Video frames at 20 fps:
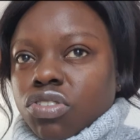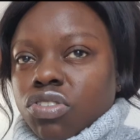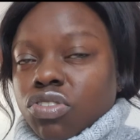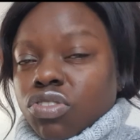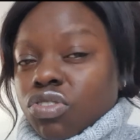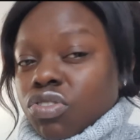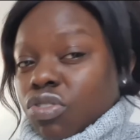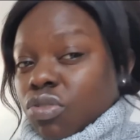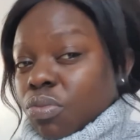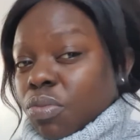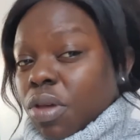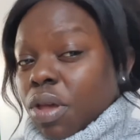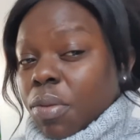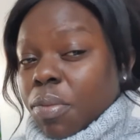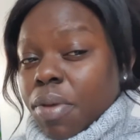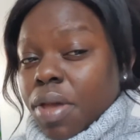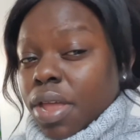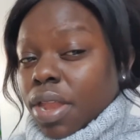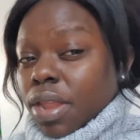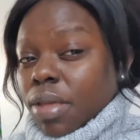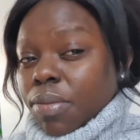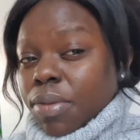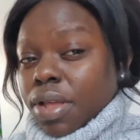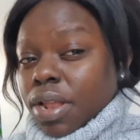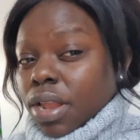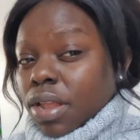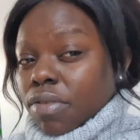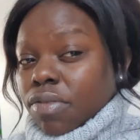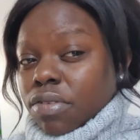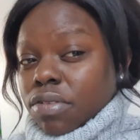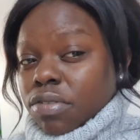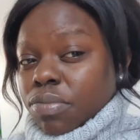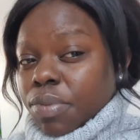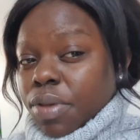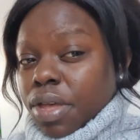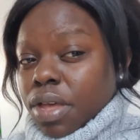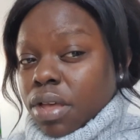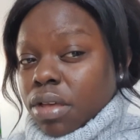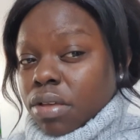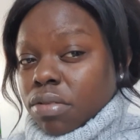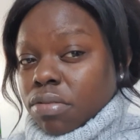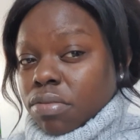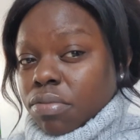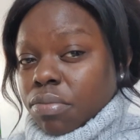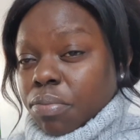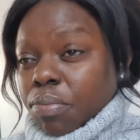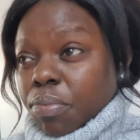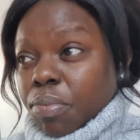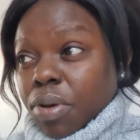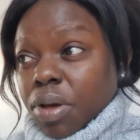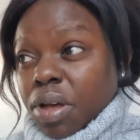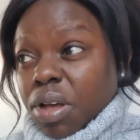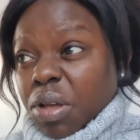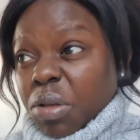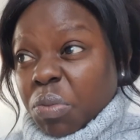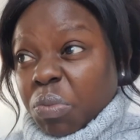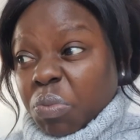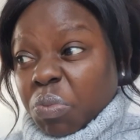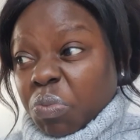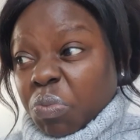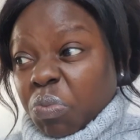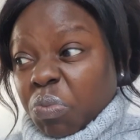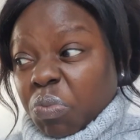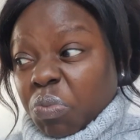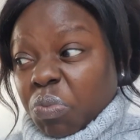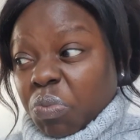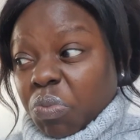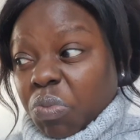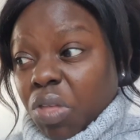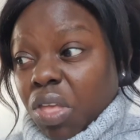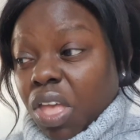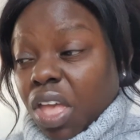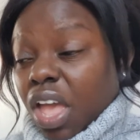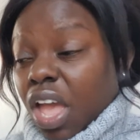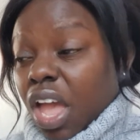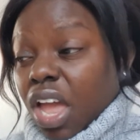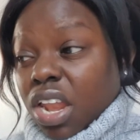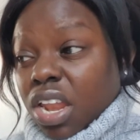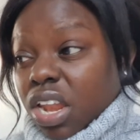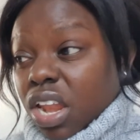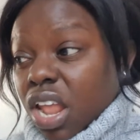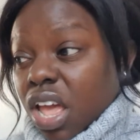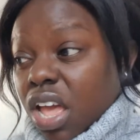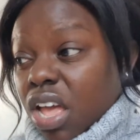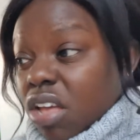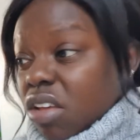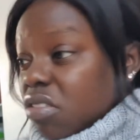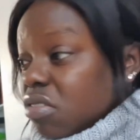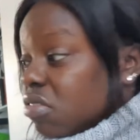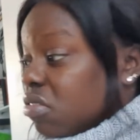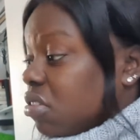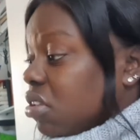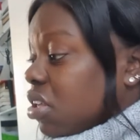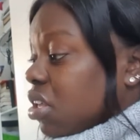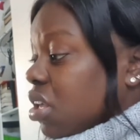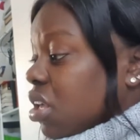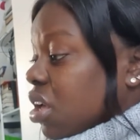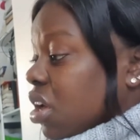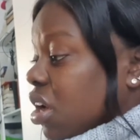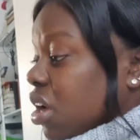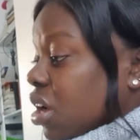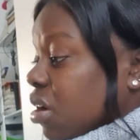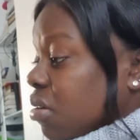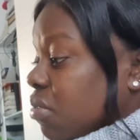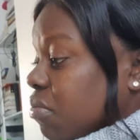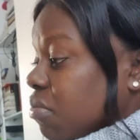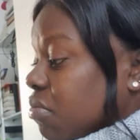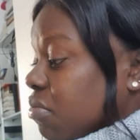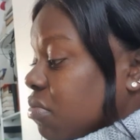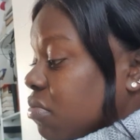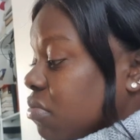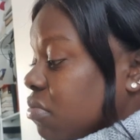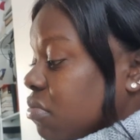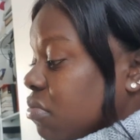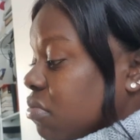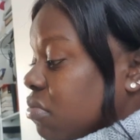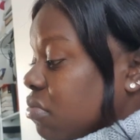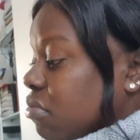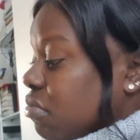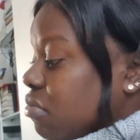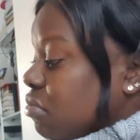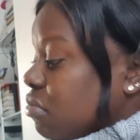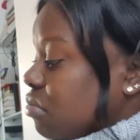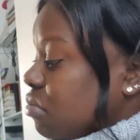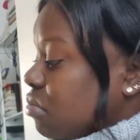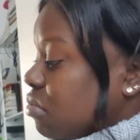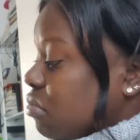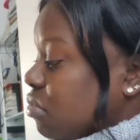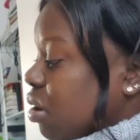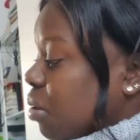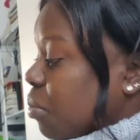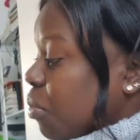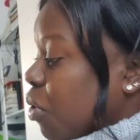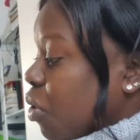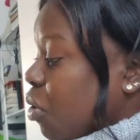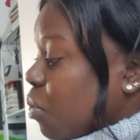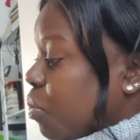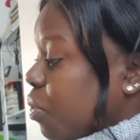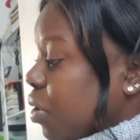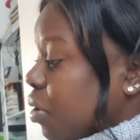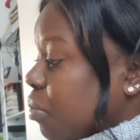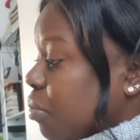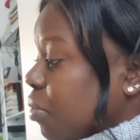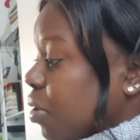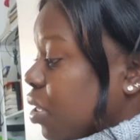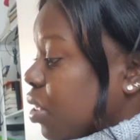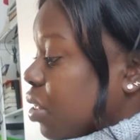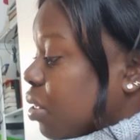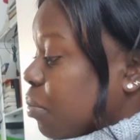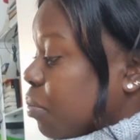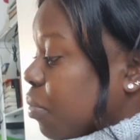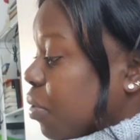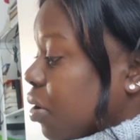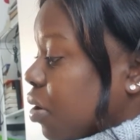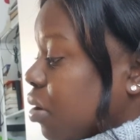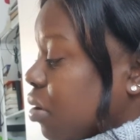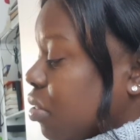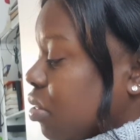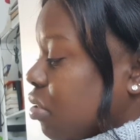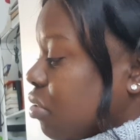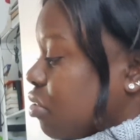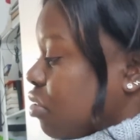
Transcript: should make my anemic levels better, but I don't know. But I'm hoping it makes it better.